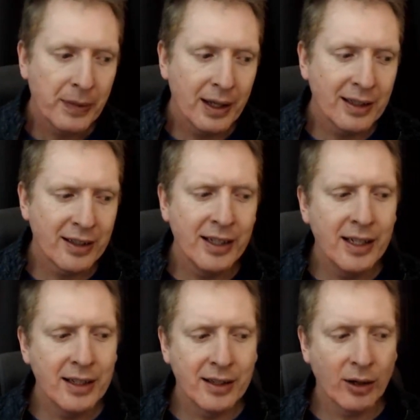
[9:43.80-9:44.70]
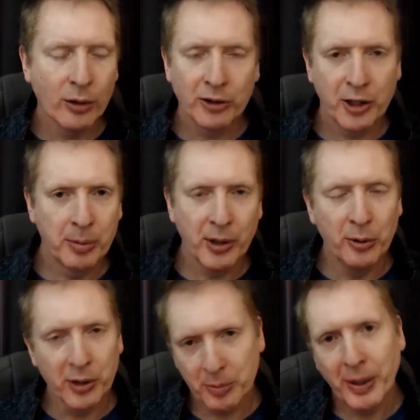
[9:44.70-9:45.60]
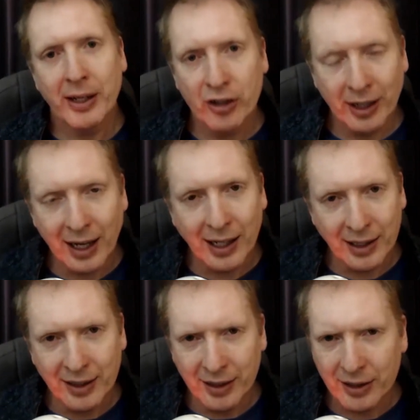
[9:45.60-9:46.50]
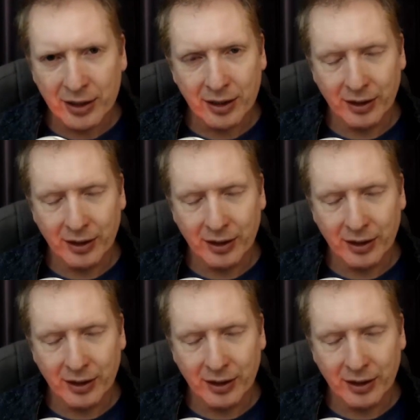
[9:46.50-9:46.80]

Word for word: it's these entrepreneurs pitching ideas,